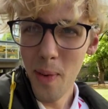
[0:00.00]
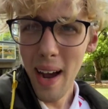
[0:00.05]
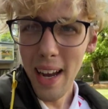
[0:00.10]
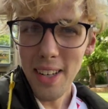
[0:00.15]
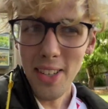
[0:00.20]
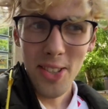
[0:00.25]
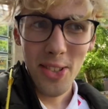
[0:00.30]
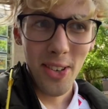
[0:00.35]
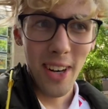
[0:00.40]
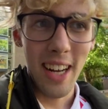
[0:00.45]
I
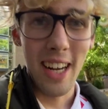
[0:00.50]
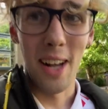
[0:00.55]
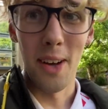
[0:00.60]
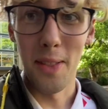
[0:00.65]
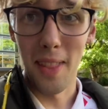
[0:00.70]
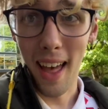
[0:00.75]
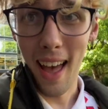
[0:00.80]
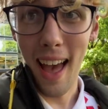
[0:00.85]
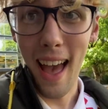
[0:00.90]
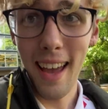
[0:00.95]
just tried out
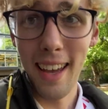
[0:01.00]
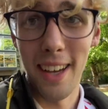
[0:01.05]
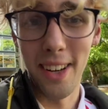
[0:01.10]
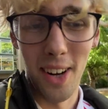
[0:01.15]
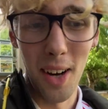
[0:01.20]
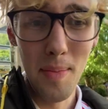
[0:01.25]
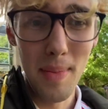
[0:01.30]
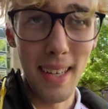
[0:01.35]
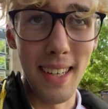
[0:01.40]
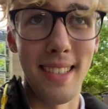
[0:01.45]
the
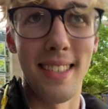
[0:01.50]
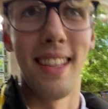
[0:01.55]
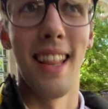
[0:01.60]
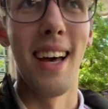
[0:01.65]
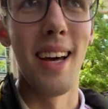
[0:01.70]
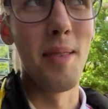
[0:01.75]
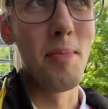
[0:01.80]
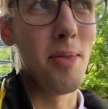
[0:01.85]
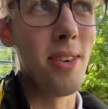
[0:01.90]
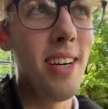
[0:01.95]
economics
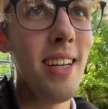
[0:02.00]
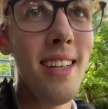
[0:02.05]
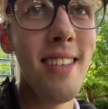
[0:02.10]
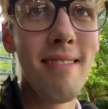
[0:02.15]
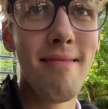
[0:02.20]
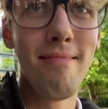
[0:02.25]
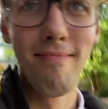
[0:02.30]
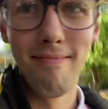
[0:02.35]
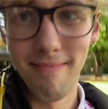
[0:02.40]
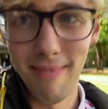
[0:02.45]
library
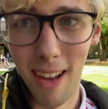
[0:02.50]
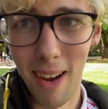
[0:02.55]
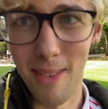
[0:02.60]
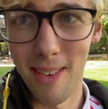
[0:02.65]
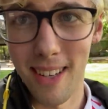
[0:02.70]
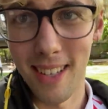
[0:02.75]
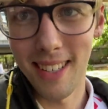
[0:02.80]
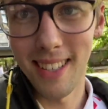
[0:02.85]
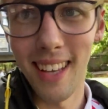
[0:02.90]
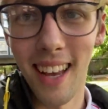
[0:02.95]
more
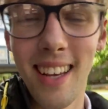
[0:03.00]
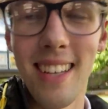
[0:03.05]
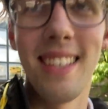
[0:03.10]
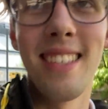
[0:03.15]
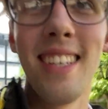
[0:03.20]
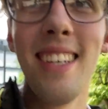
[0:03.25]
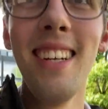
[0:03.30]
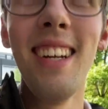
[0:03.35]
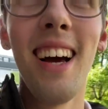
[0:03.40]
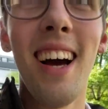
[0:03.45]

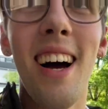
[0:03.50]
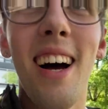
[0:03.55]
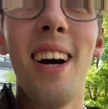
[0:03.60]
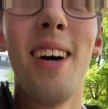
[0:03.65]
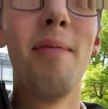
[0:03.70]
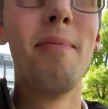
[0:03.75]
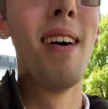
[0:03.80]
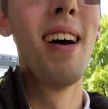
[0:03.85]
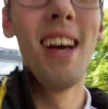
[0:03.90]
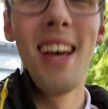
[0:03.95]
exciting.
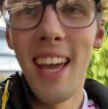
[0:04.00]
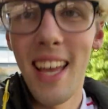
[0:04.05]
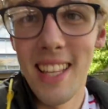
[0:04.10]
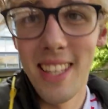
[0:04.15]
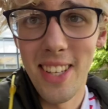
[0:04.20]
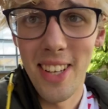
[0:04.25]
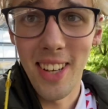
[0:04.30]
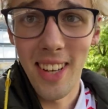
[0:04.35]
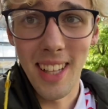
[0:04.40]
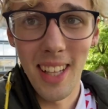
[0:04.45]
Um,
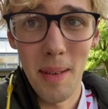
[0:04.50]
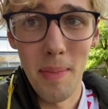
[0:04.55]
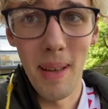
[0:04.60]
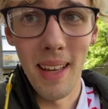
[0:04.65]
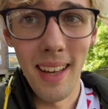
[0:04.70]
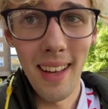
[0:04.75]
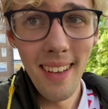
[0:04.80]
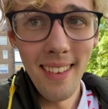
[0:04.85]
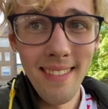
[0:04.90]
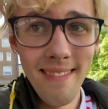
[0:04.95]
insert clip
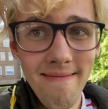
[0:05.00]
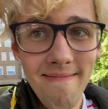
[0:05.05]
here.